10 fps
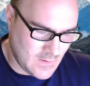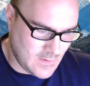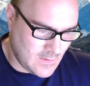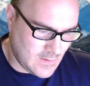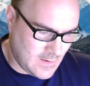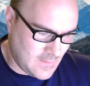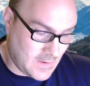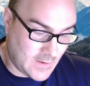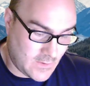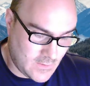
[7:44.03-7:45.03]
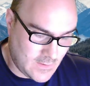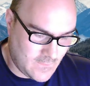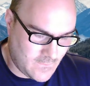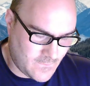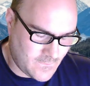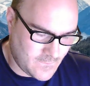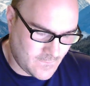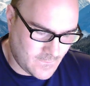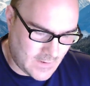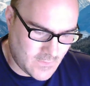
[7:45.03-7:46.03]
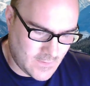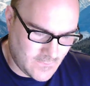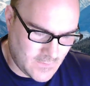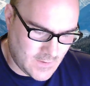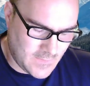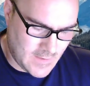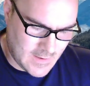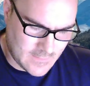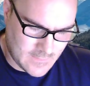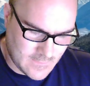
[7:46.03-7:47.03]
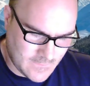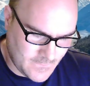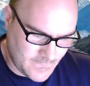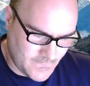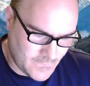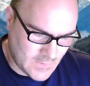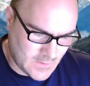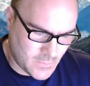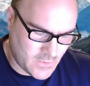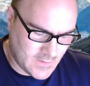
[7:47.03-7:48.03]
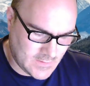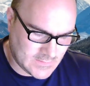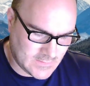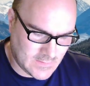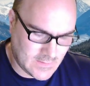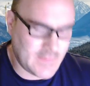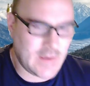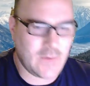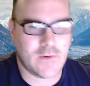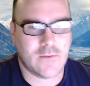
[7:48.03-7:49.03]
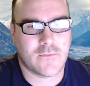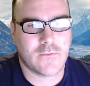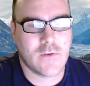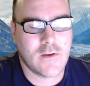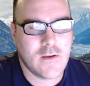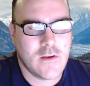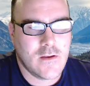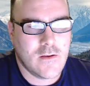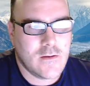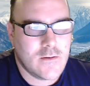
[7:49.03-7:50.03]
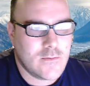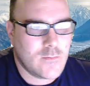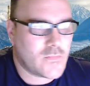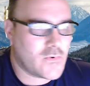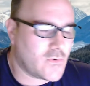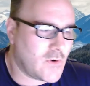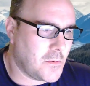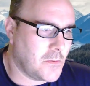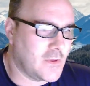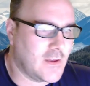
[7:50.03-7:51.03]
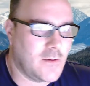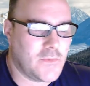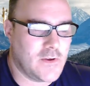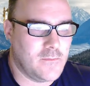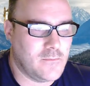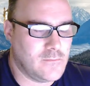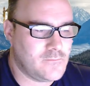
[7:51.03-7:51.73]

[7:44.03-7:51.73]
And I could have done that pretty easily, and that would have probably helped them.